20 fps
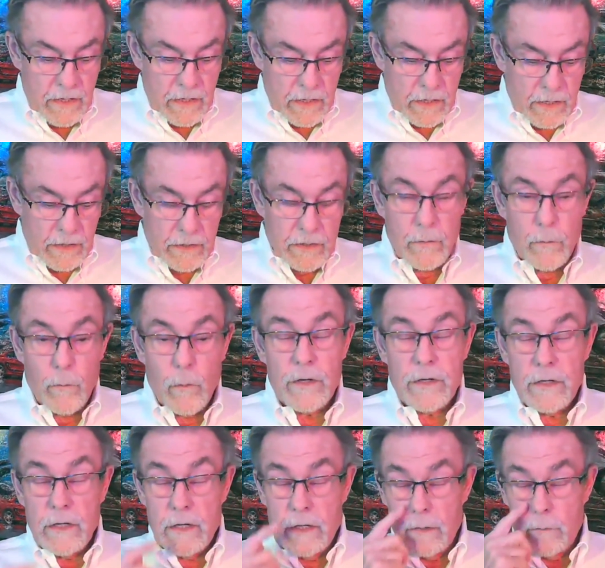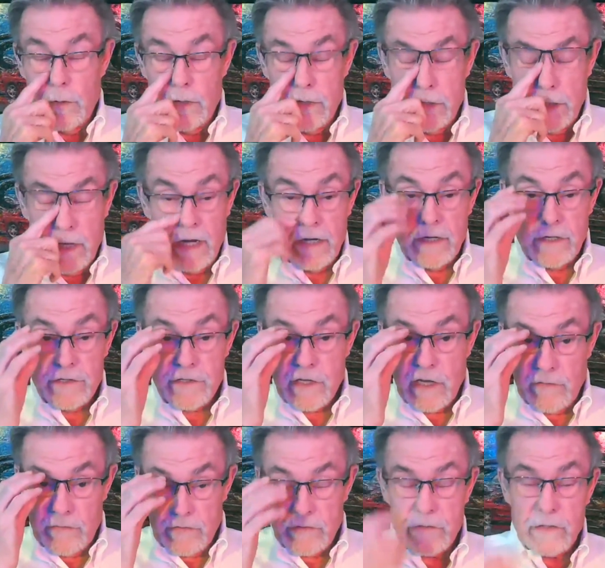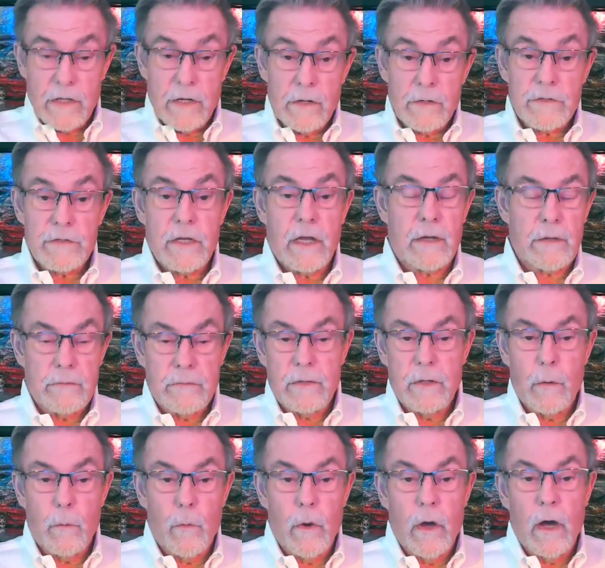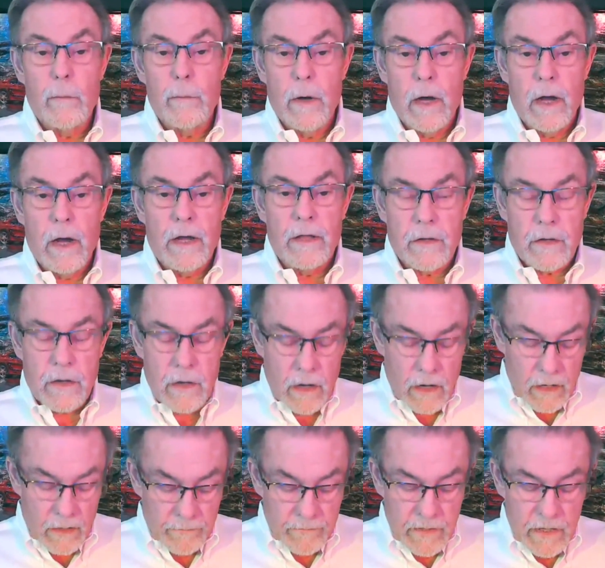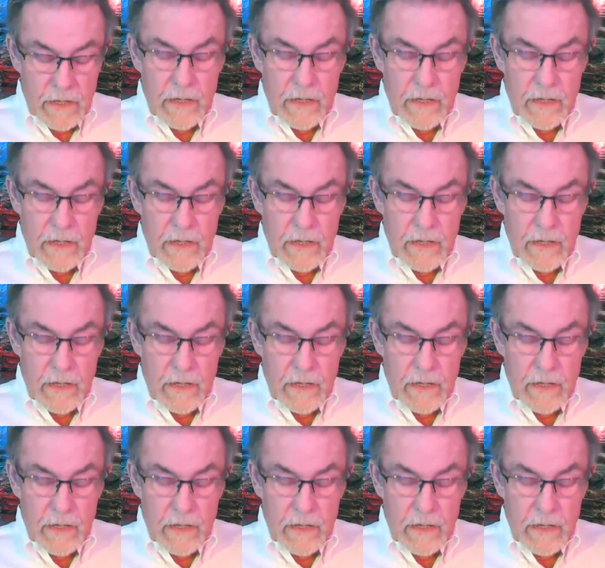and in the one in the 197s intersect you know, well behind the car,